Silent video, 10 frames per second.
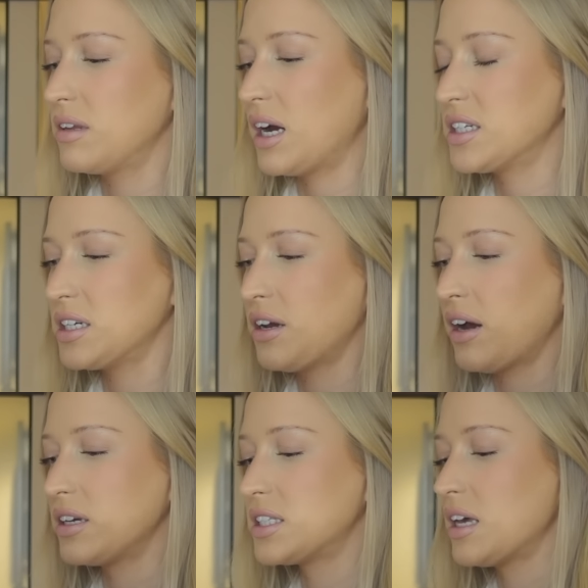I don't know
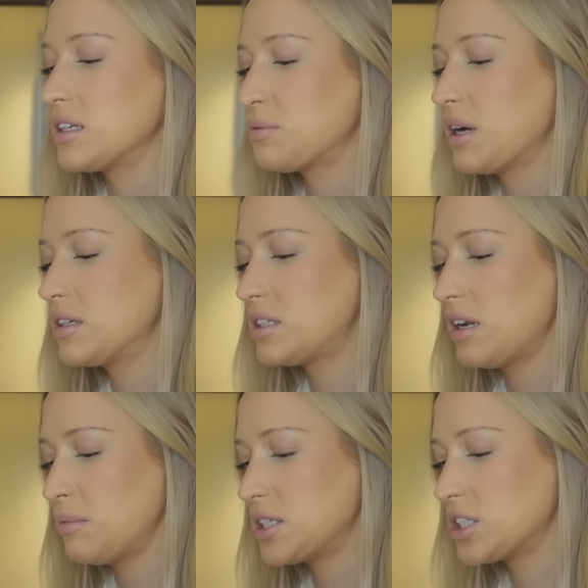how you say this word, so
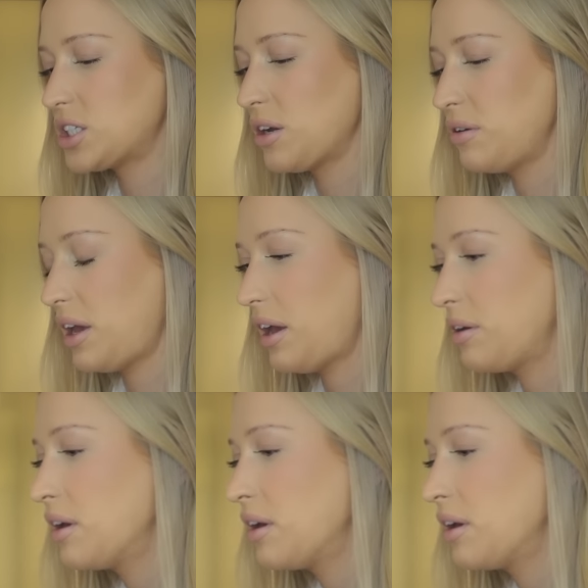let me just show you.